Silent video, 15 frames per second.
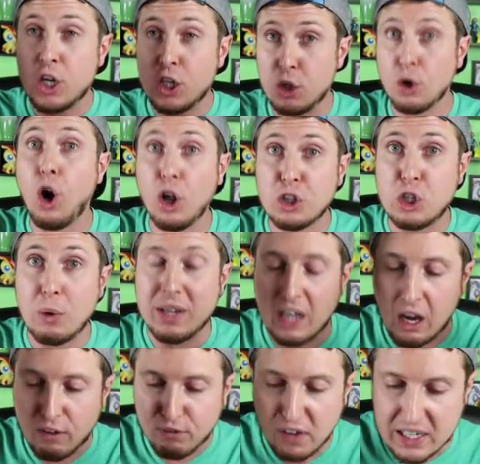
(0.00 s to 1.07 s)
You're all doing
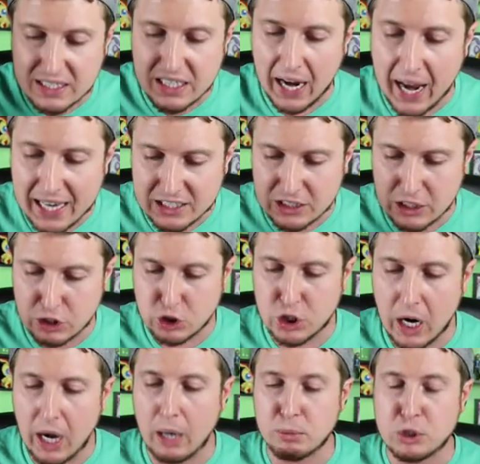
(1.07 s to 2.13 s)
a fantastic
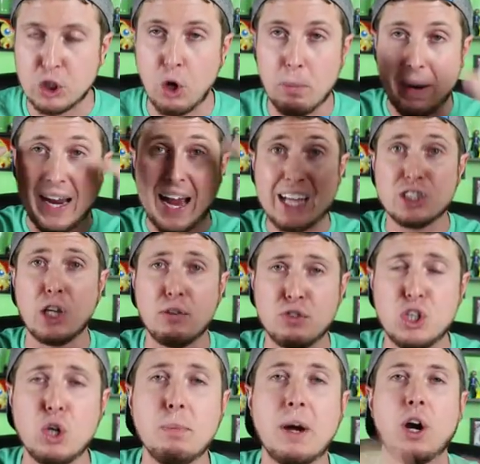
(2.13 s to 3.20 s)
job. So my hat's off
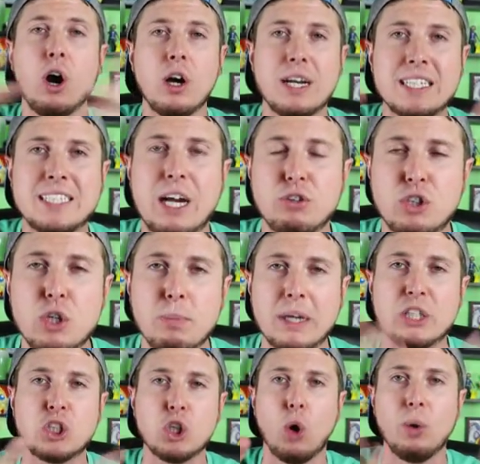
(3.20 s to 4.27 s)
to you. My heart is out to you.
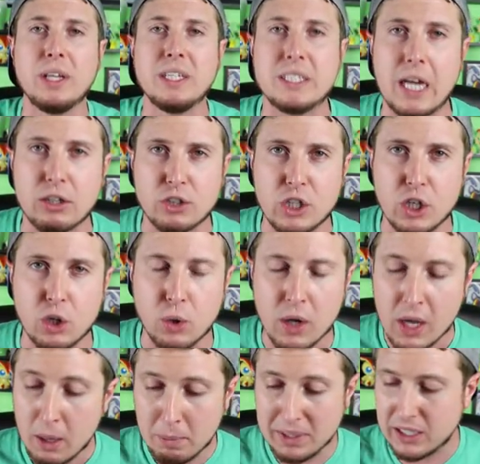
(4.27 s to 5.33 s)
My soul is out to you
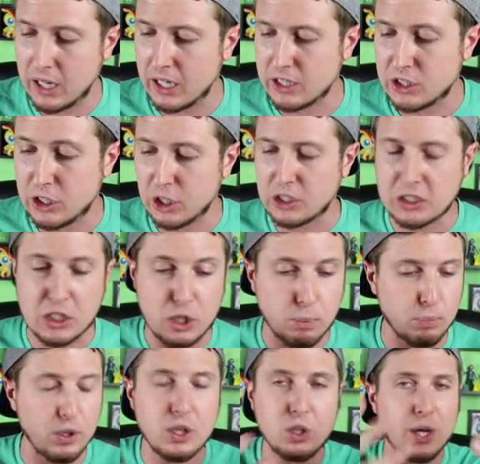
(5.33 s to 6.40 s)
because seriously, you,
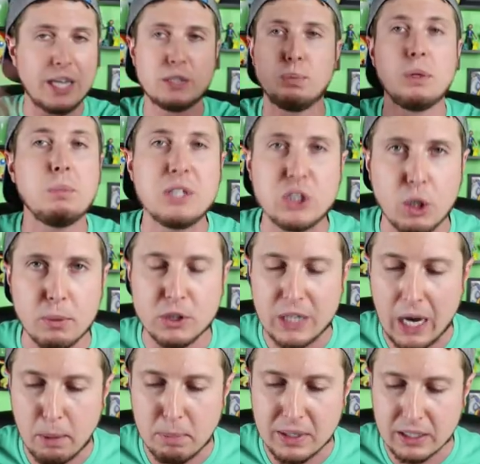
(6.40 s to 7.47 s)
you guys bring me so much
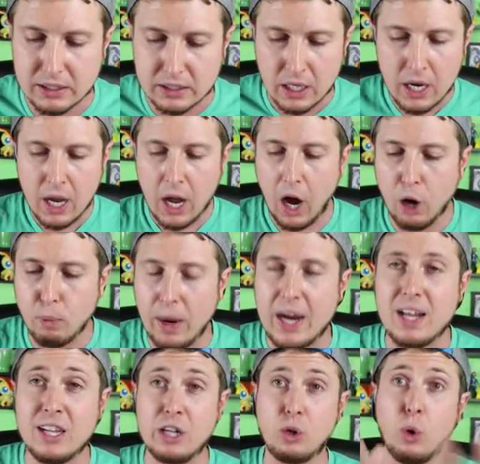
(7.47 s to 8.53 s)
happiness. All
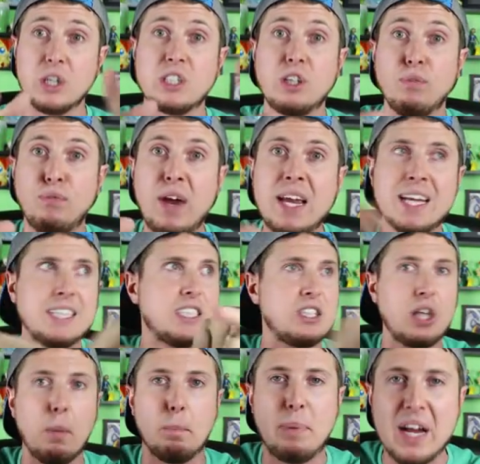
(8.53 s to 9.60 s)
right. And then of course the fans,
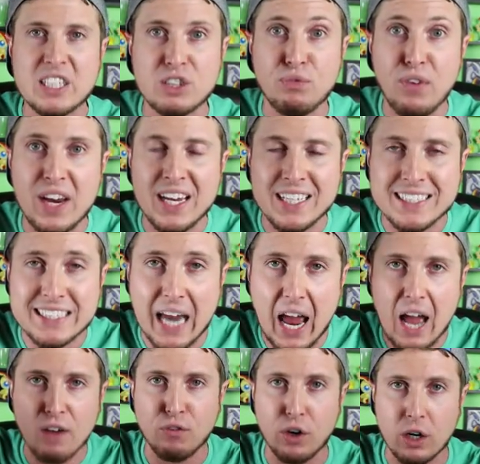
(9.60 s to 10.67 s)
the best fans
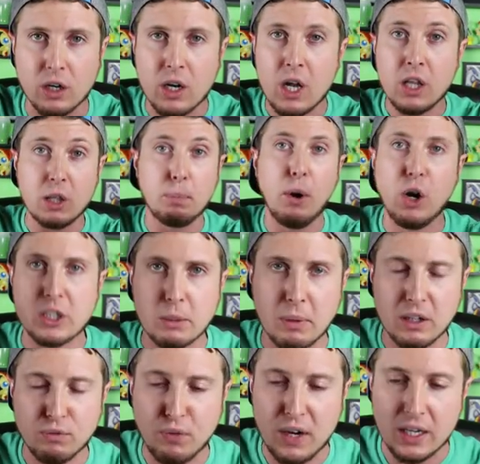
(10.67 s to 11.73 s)
ever, the
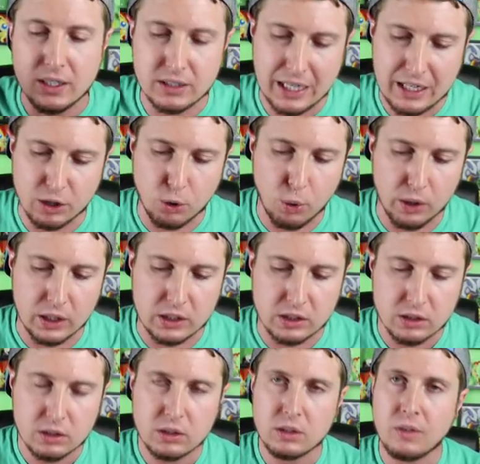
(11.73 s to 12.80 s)
Pokemon fans, and of
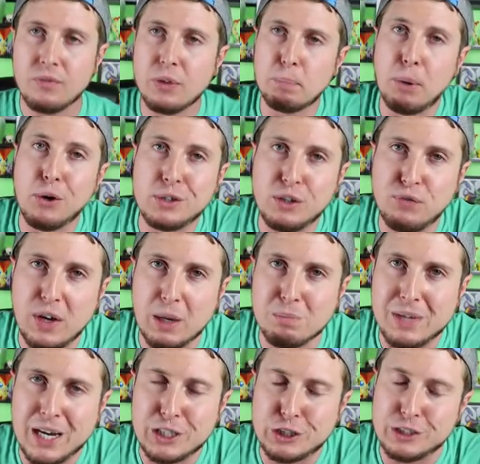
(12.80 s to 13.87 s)
course the PokeFam
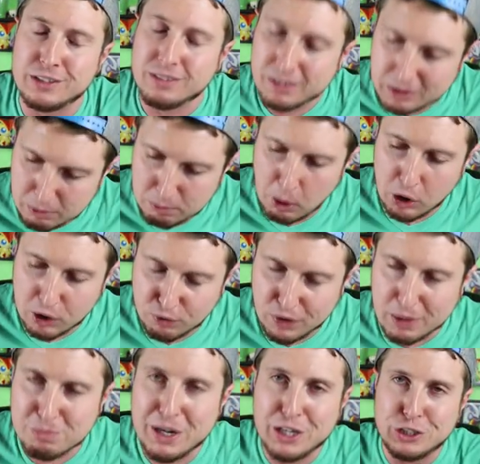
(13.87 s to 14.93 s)
Nation,
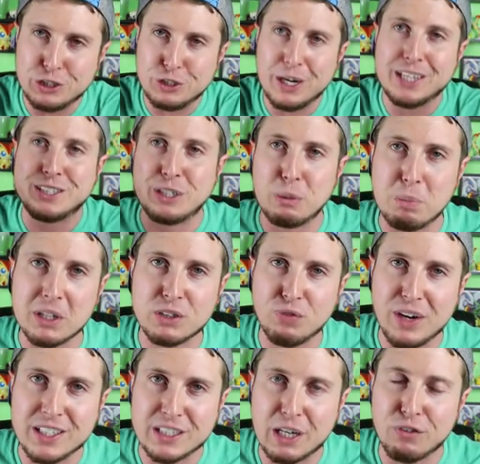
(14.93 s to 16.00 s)
PokeFam Nation. You guys are the best
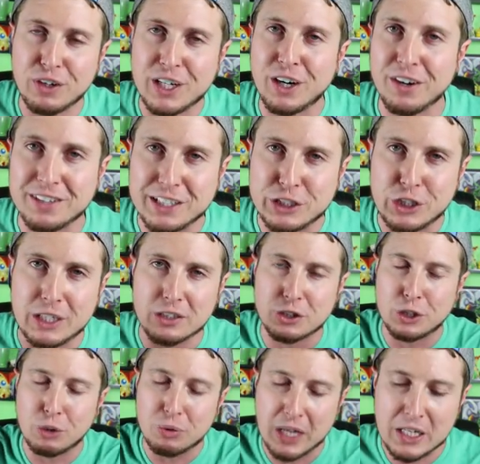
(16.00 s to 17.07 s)
fans ever here on this channel.
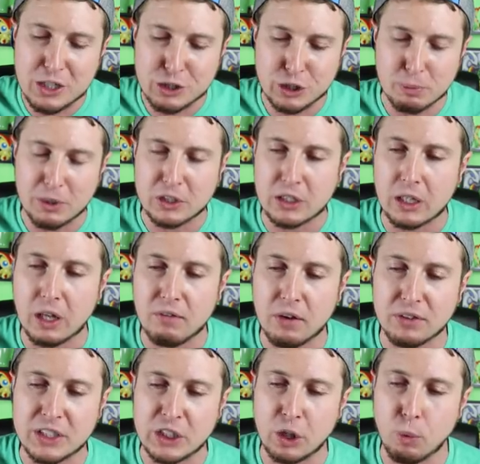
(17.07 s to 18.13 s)
So thank you so much. I love
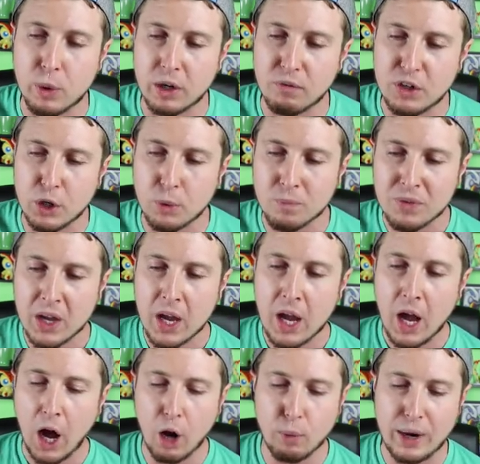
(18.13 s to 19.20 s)
every single one of you.
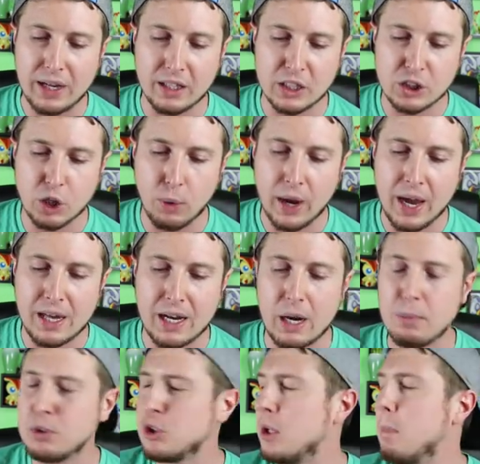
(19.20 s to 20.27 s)
All right, let's go ahead. And
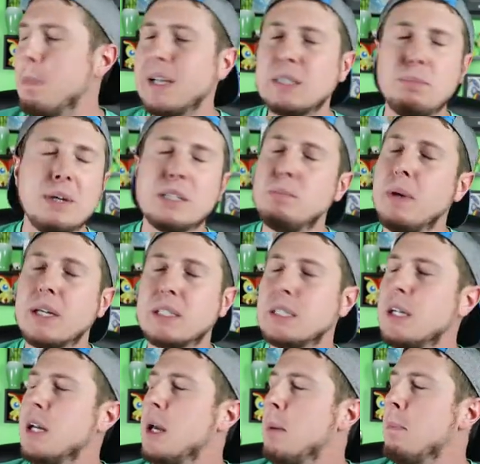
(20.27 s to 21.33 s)
I'm just going to mix, mix, mix,
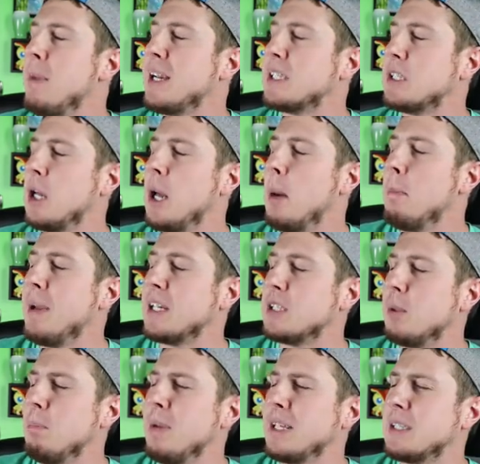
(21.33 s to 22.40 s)
mix,
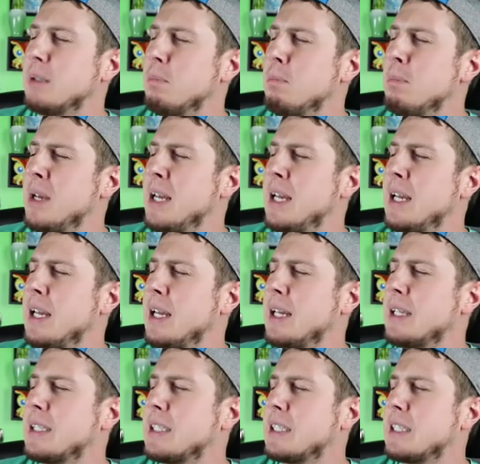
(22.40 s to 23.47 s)
mix, mix,
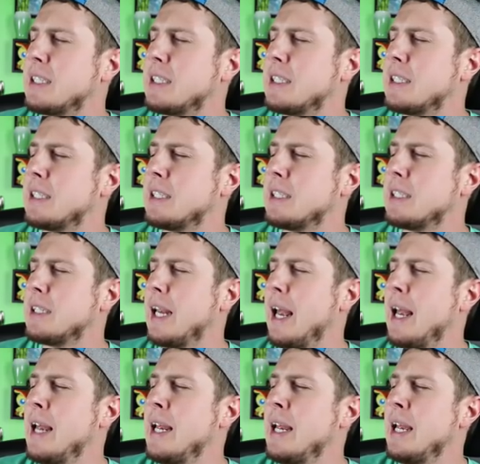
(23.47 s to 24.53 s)
mix,
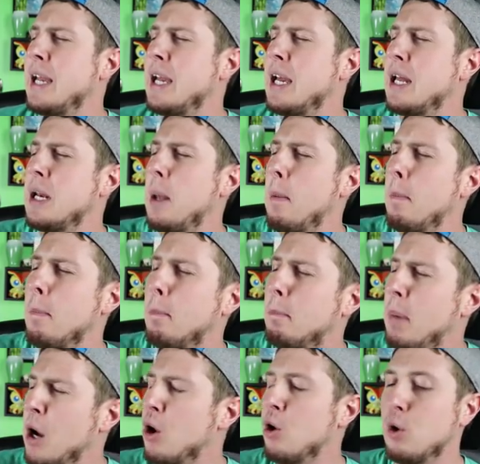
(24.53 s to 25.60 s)
and
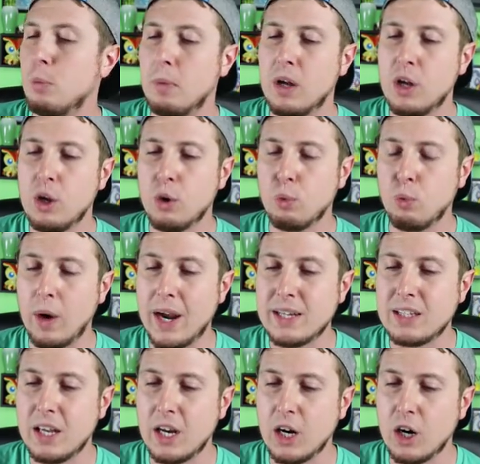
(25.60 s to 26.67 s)
boom,
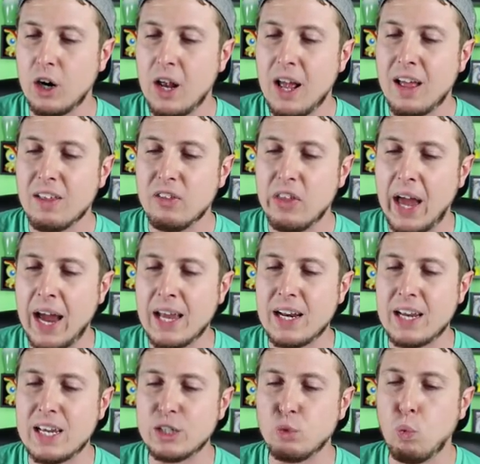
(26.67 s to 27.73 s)
right there.
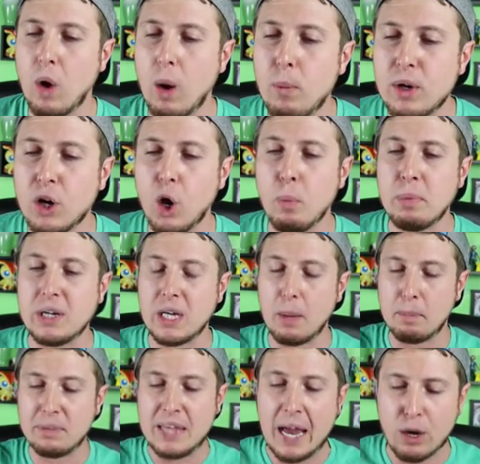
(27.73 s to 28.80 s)
That is what we are opening
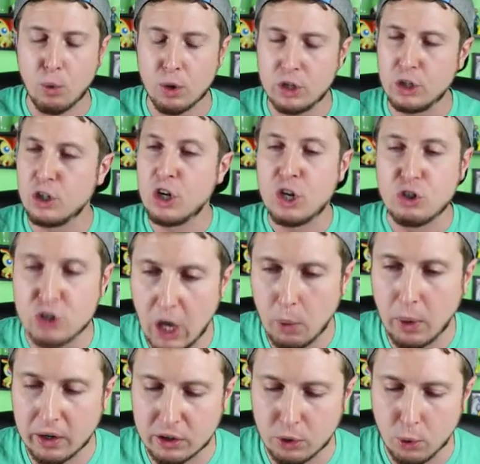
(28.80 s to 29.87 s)
up. That order,
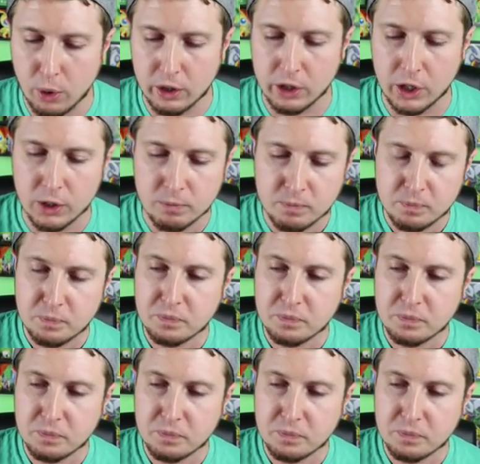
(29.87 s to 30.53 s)
no other order.